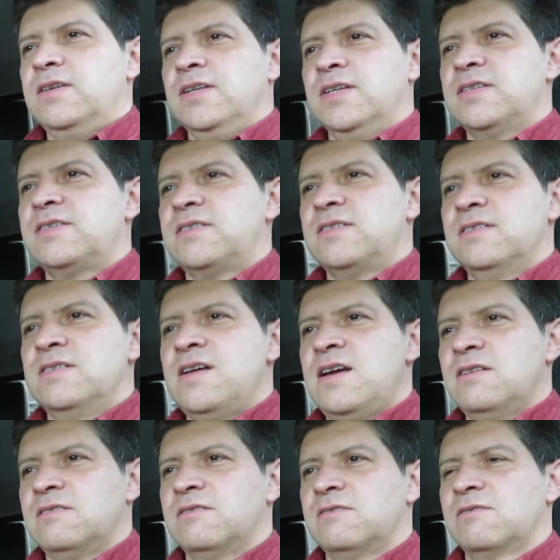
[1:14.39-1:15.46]
it is
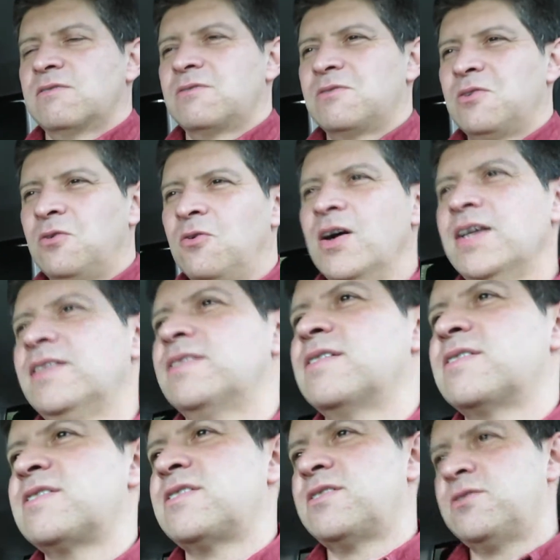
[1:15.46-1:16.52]
not quite
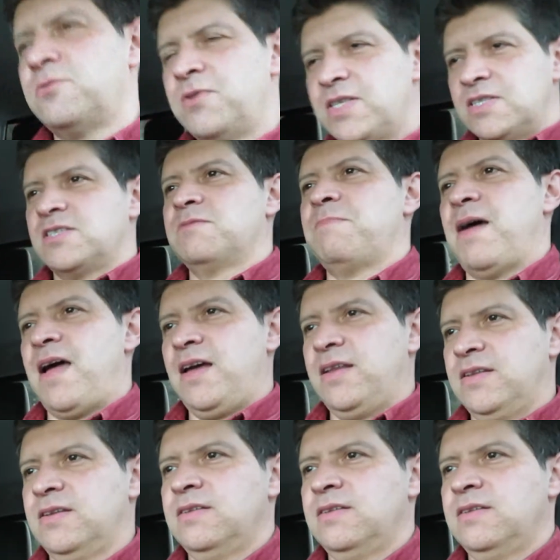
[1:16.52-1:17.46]
the sweet spot.